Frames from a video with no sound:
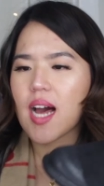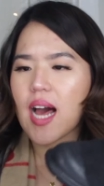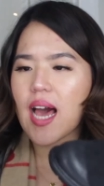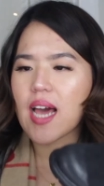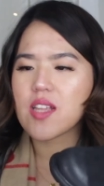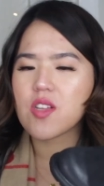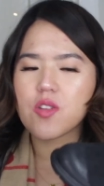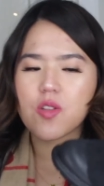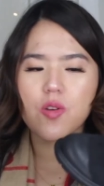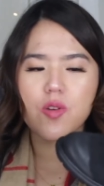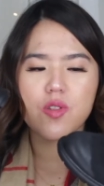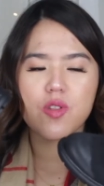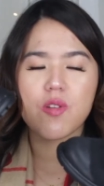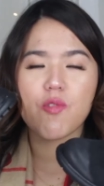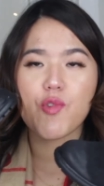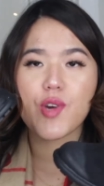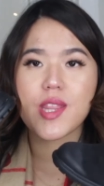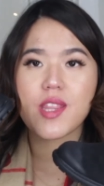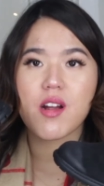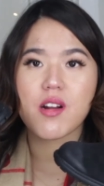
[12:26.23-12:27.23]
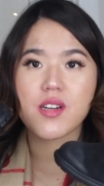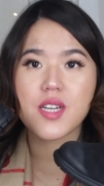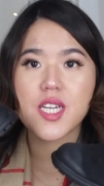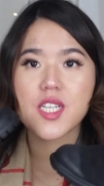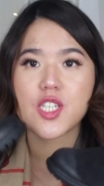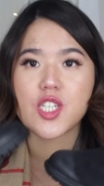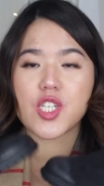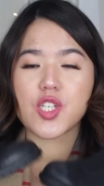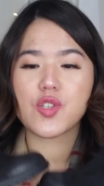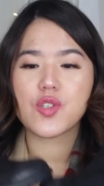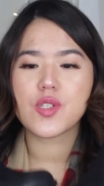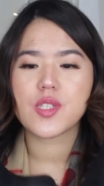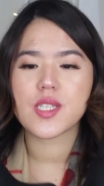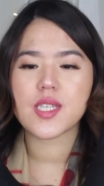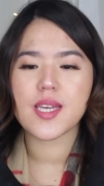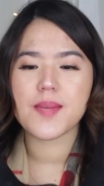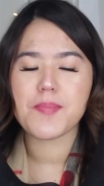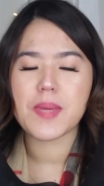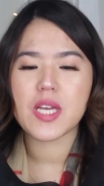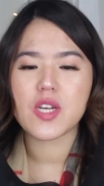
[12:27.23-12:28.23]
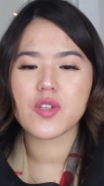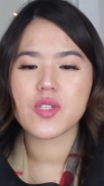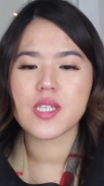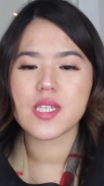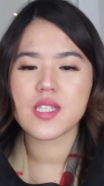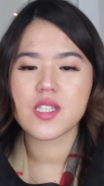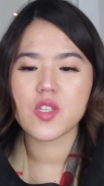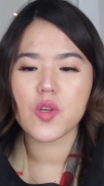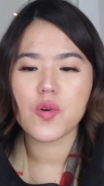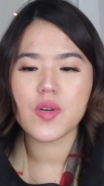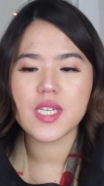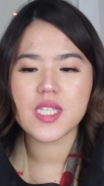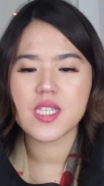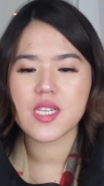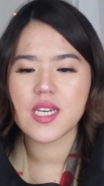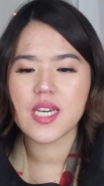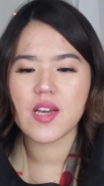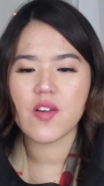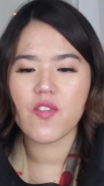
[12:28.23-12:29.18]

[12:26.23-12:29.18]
I don't know, with Target shoes, because it's so ex